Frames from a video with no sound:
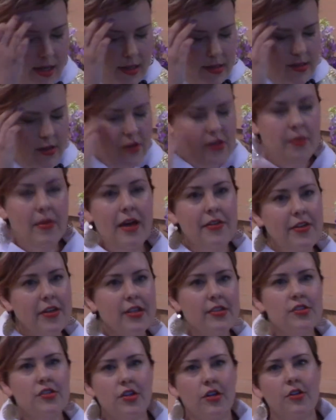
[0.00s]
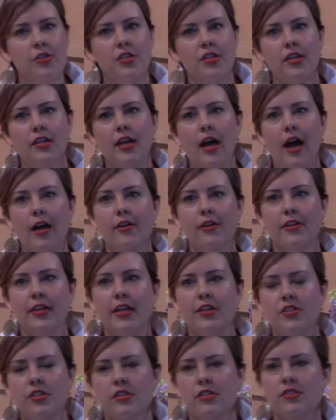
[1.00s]
So the Methodist Church and the
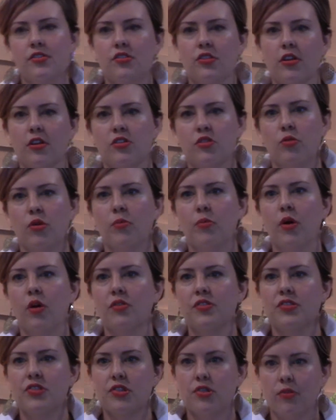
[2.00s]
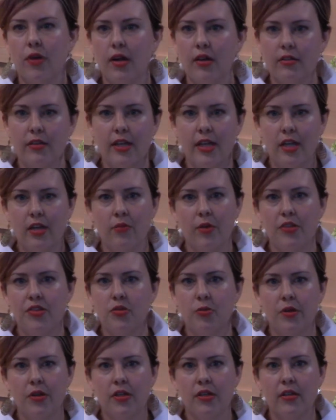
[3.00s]
Congregationalist Church were both struggling with
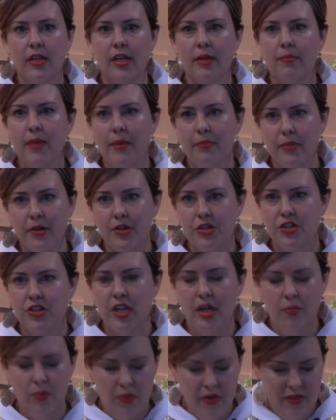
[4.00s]
dwindling membership,